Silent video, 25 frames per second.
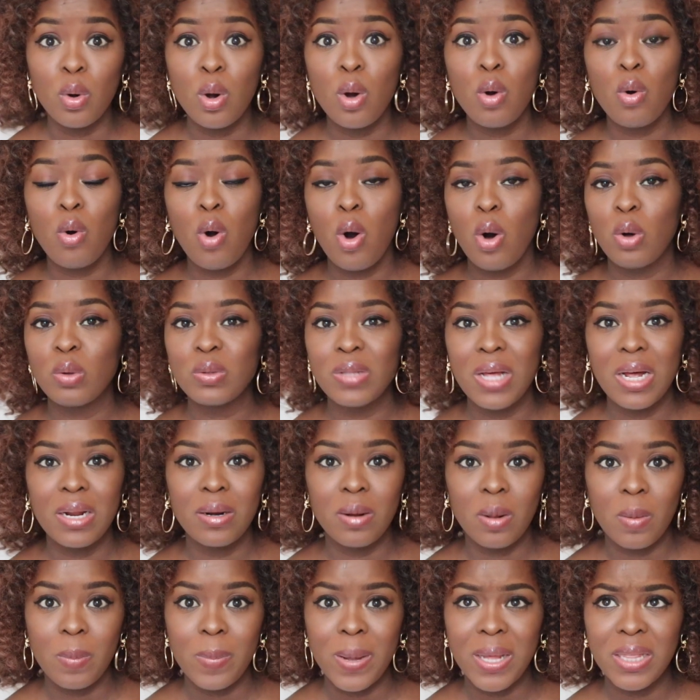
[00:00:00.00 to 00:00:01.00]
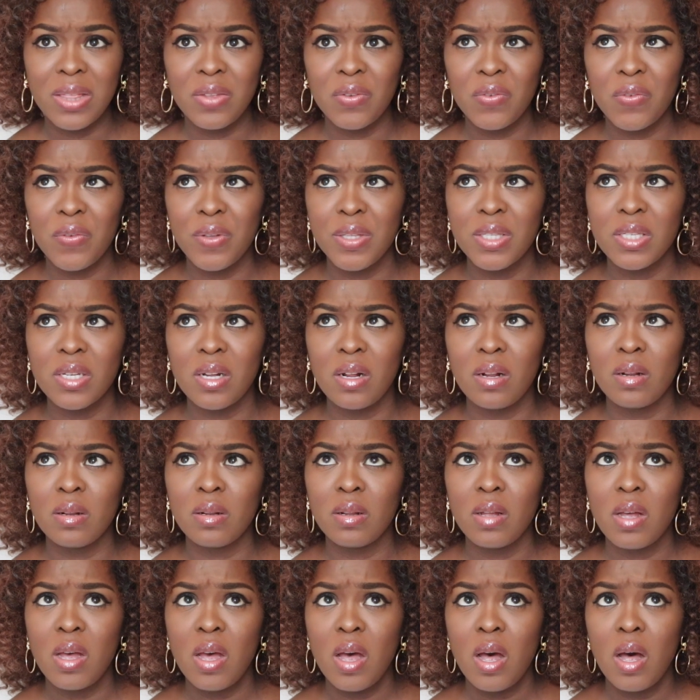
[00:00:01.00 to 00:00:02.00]
Call that number, the
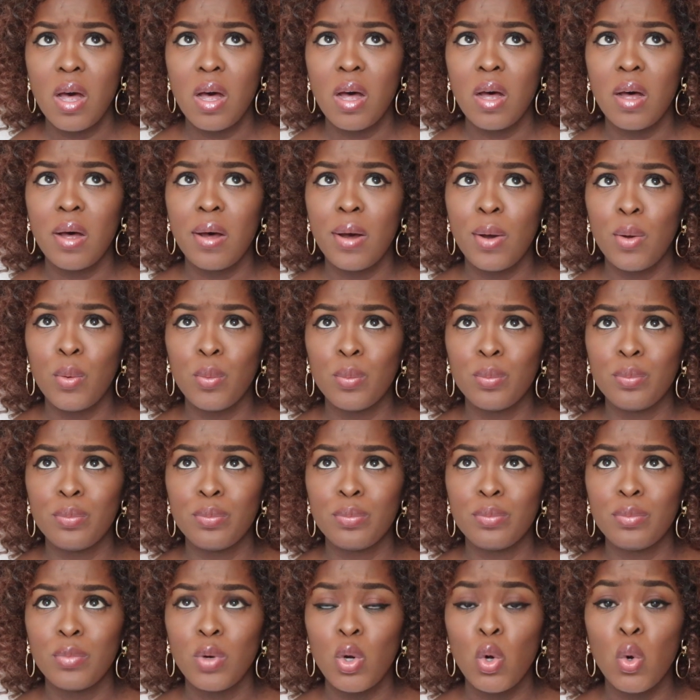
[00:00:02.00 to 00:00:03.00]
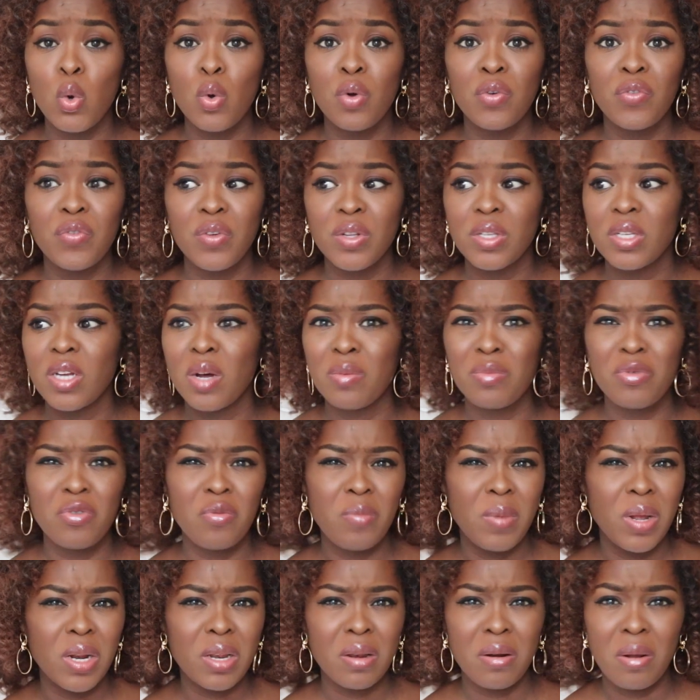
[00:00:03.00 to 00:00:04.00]
fetal low fetal
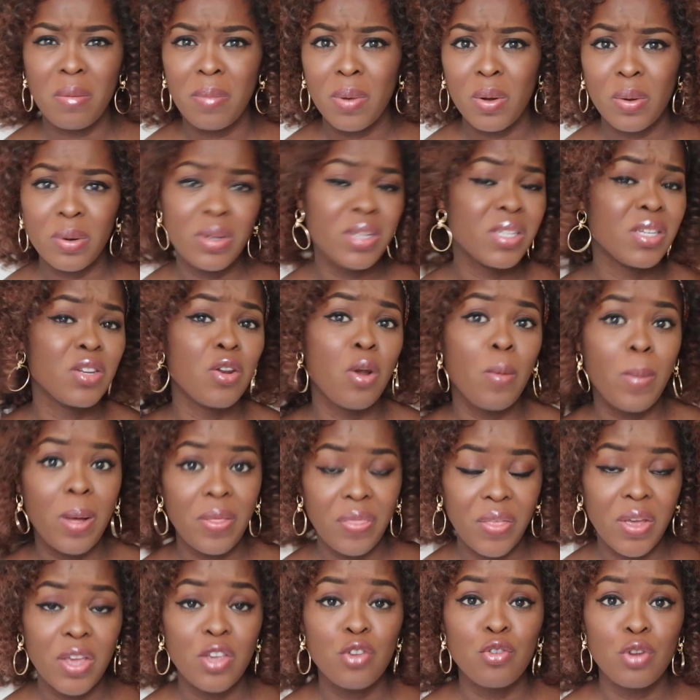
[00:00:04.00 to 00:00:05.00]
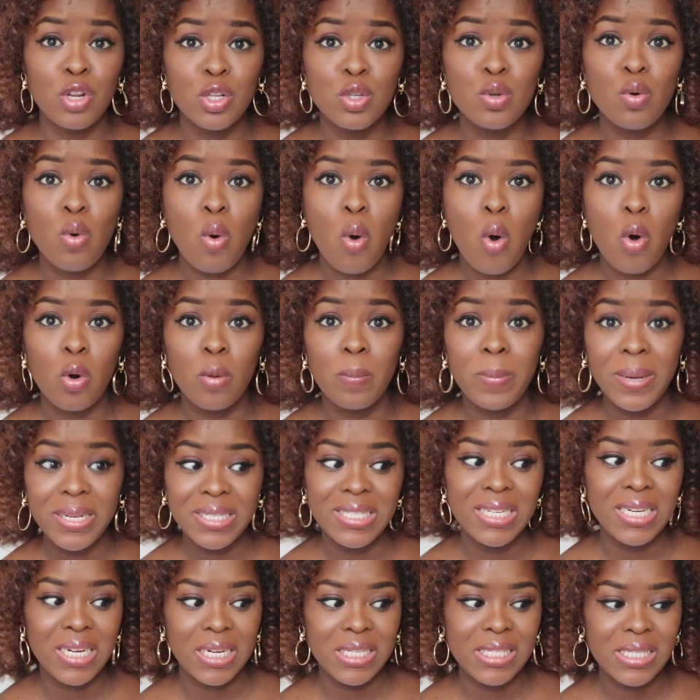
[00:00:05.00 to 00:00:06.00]
movement number. There's a number that you need to call,
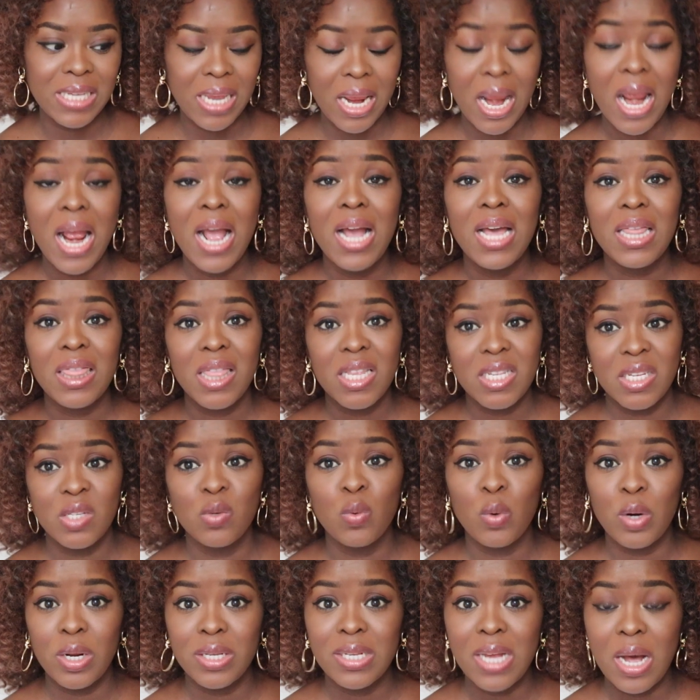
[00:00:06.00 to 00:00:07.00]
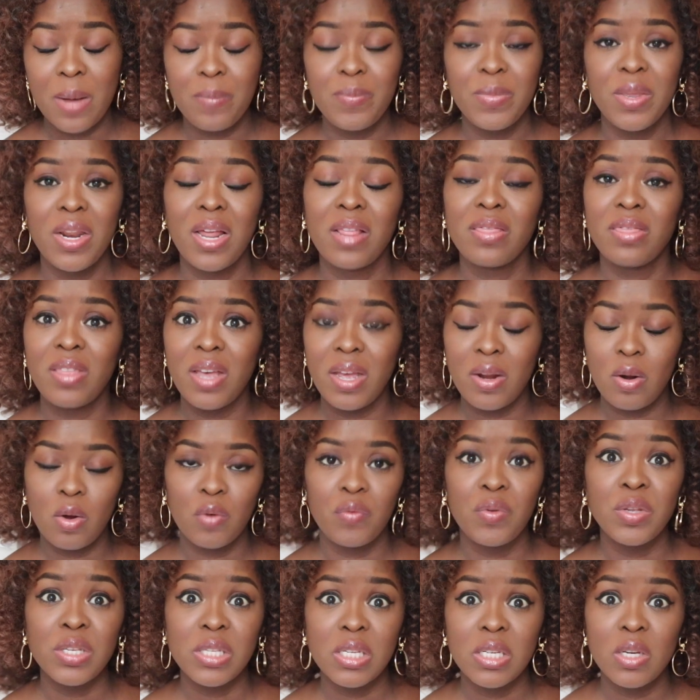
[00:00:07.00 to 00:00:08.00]
basically say this is what is happening, and then
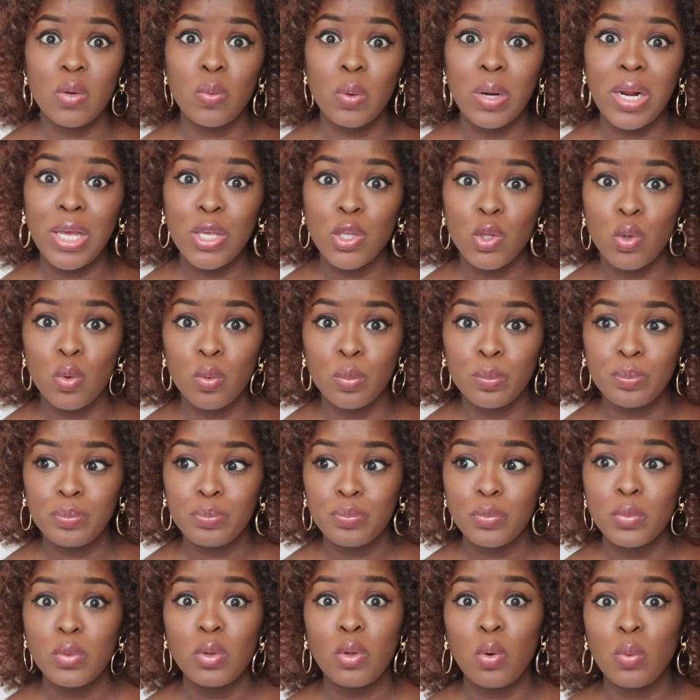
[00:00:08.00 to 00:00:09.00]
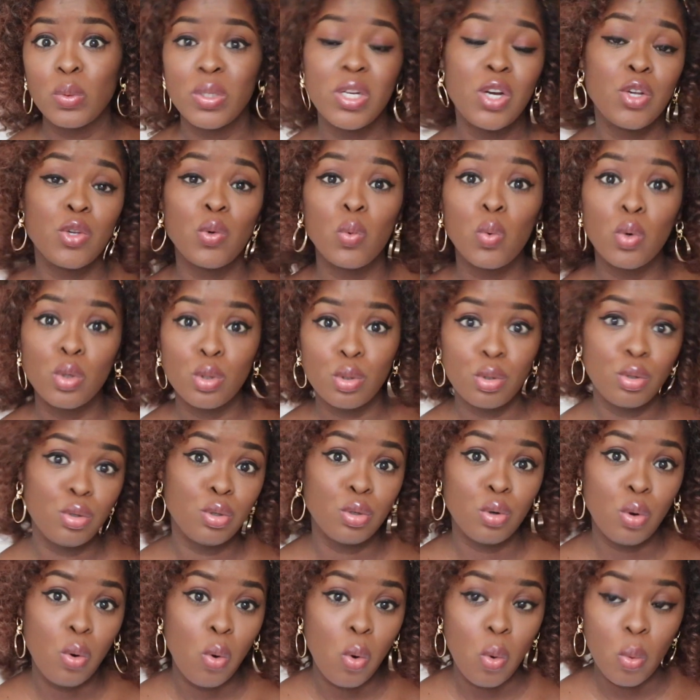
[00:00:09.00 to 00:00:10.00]
obviously they will tell you what to do
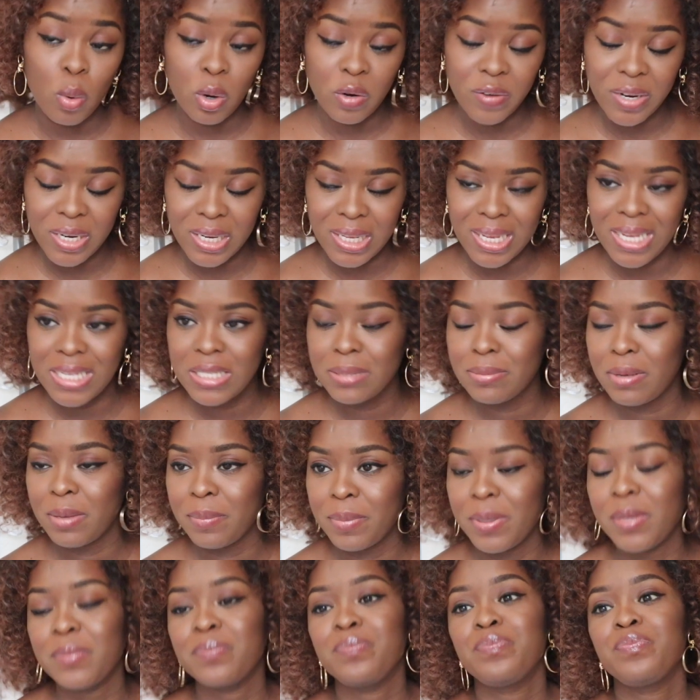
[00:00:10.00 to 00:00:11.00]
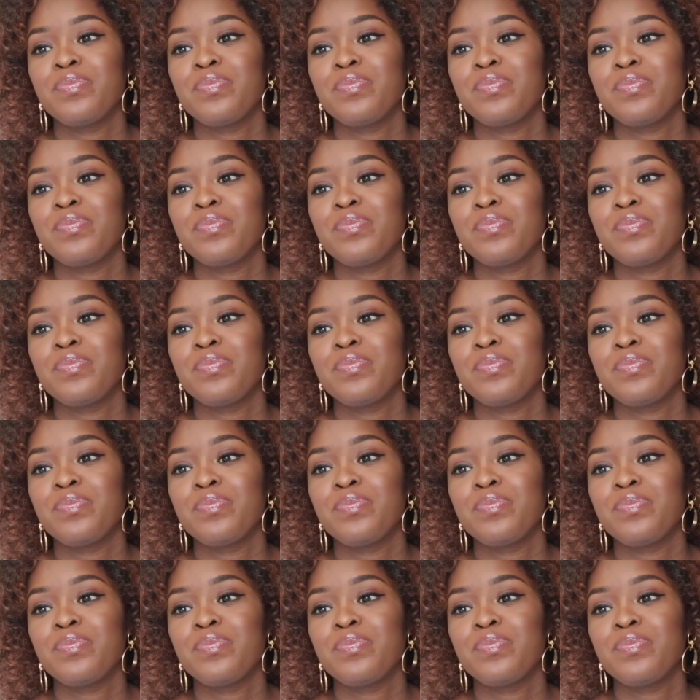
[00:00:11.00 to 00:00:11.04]
or whatever the case may be.